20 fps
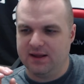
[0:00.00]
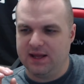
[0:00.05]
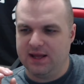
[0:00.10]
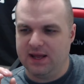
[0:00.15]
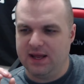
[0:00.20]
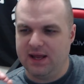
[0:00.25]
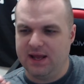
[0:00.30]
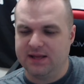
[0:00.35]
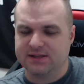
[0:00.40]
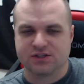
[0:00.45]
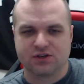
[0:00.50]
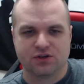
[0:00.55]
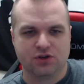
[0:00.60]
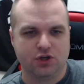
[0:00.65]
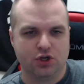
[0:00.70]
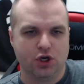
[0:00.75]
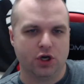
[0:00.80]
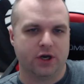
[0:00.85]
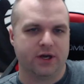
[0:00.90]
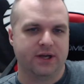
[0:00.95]
it's
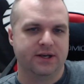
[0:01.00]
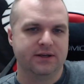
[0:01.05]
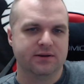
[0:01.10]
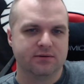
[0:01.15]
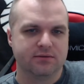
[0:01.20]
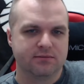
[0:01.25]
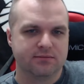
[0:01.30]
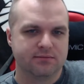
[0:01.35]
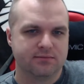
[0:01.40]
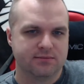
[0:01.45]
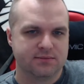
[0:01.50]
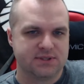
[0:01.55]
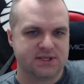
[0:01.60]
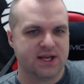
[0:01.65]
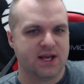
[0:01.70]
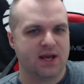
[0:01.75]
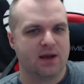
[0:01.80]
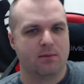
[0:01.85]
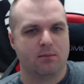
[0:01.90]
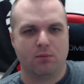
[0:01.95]
good to
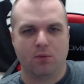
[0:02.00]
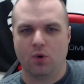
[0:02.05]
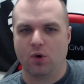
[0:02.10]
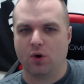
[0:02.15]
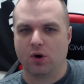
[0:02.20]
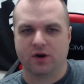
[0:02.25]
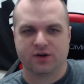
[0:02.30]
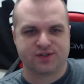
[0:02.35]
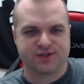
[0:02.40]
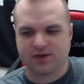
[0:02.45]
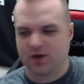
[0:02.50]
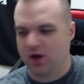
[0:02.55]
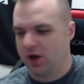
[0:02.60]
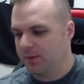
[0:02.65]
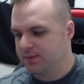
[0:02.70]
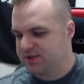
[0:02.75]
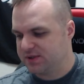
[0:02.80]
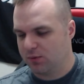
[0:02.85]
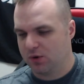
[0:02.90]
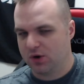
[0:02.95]
get more
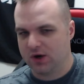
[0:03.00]
sculpts and more